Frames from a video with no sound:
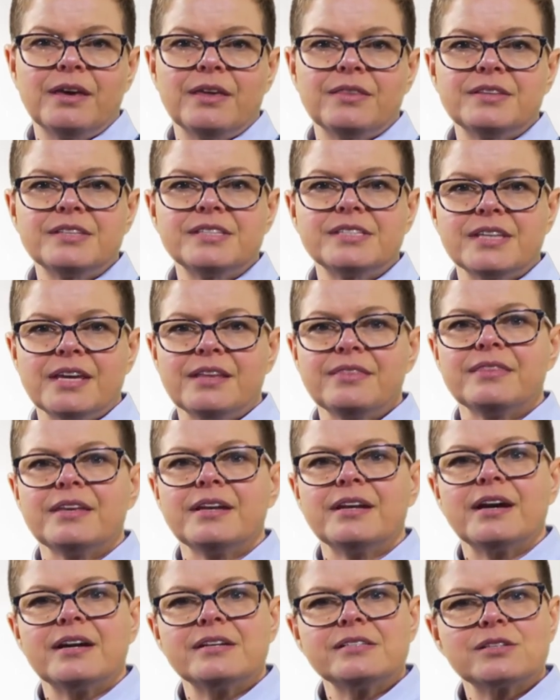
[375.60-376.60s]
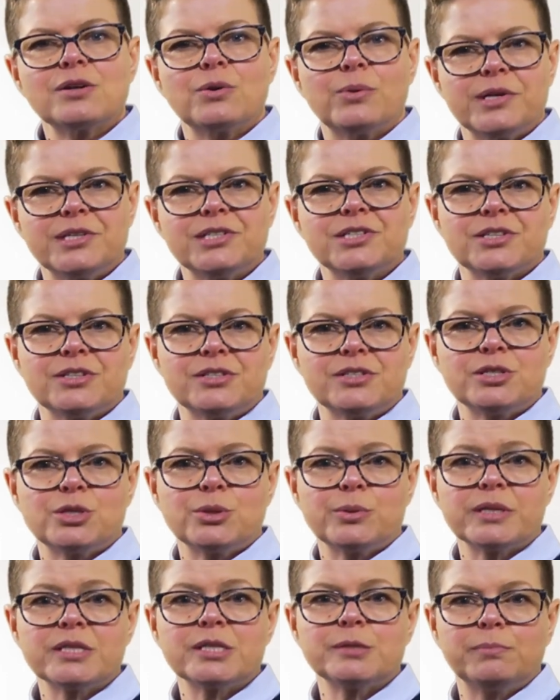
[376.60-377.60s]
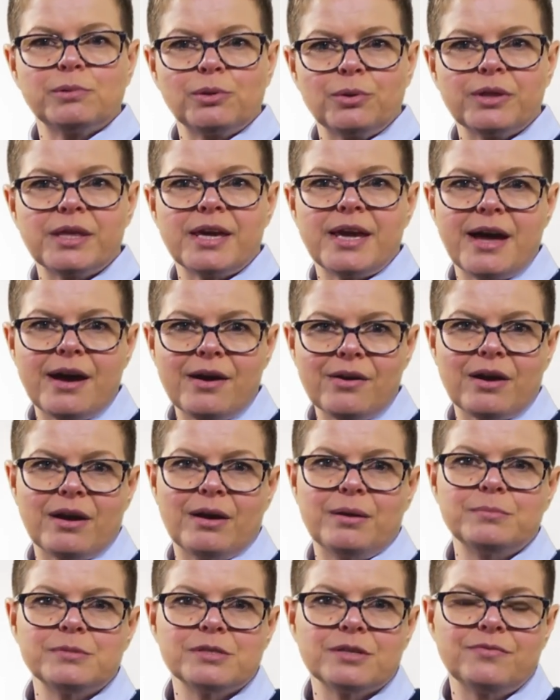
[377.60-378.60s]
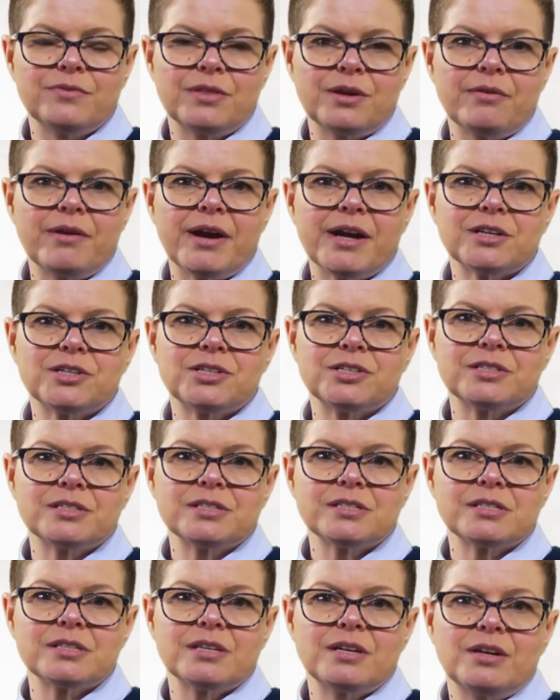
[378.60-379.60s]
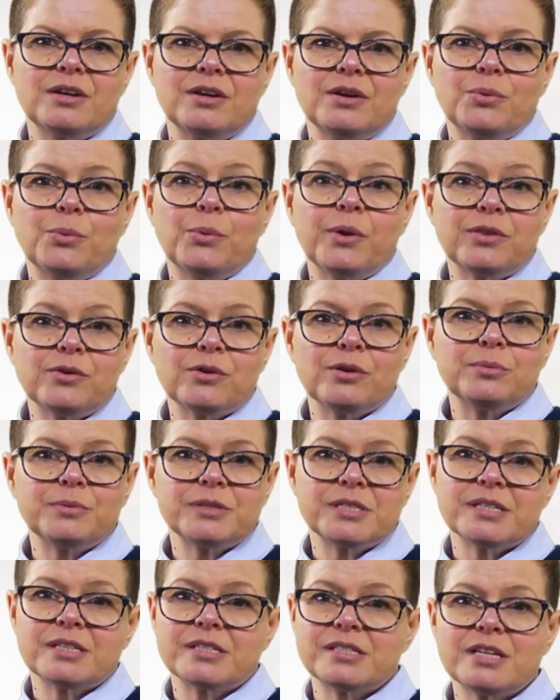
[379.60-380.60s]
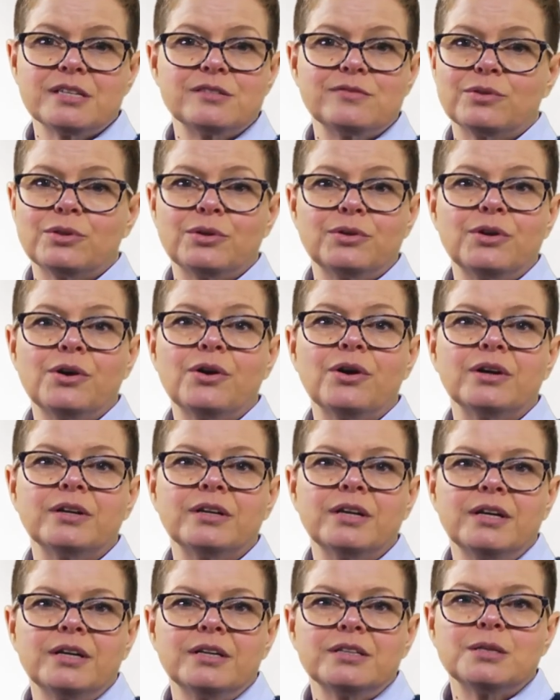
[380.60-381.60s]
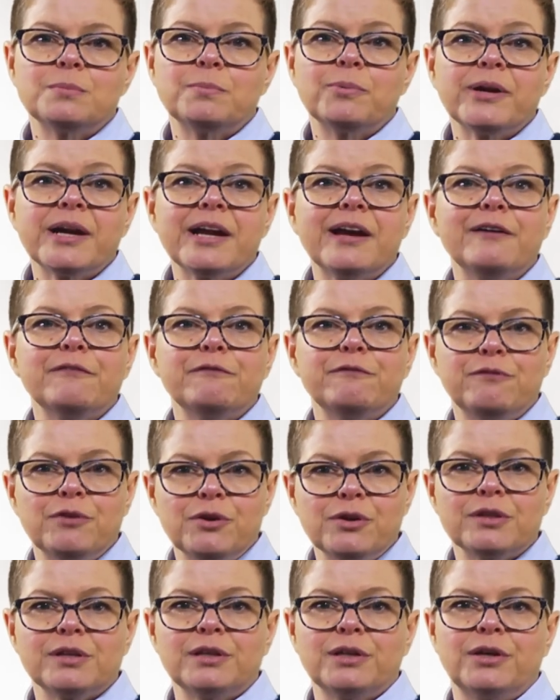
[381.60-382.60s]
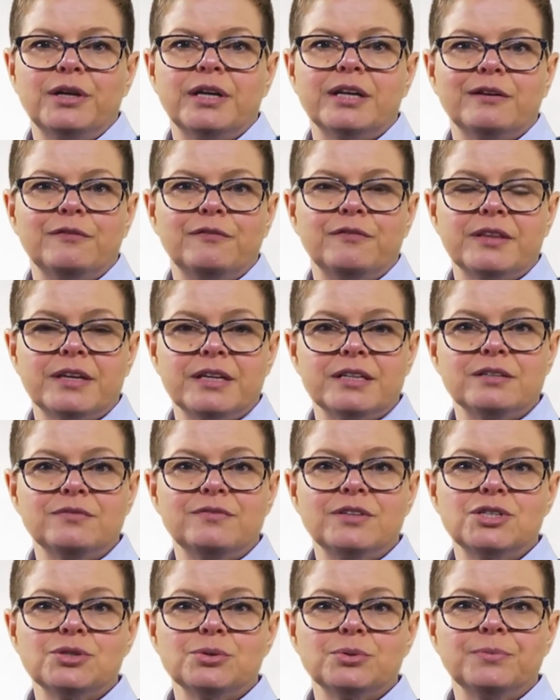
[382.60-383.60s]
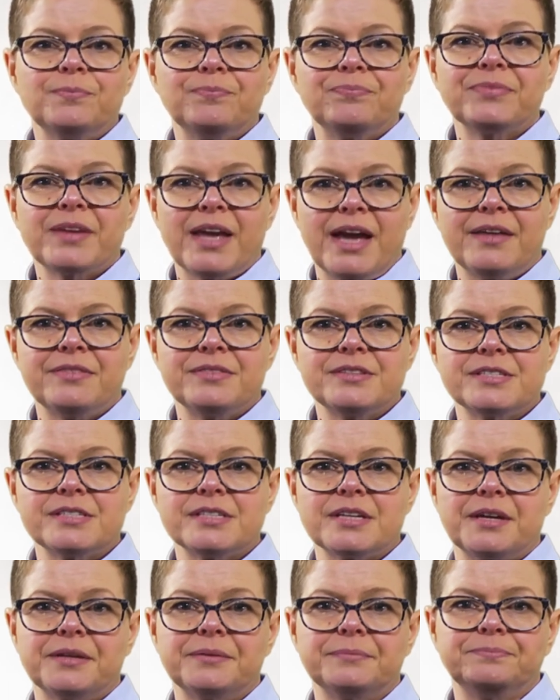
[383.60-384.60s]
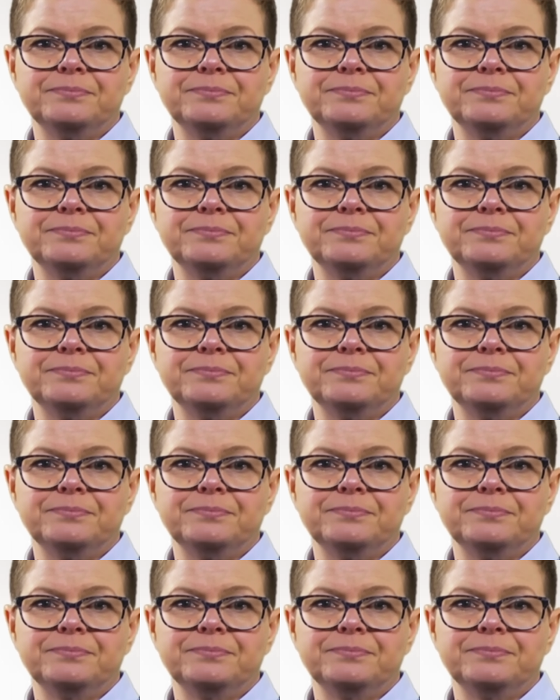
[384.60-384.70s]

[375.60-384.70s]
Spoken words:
The SET then asks questions to explore the outcomes of their actions, whether it was successful or not, to bring out further learning for the individual and the SET.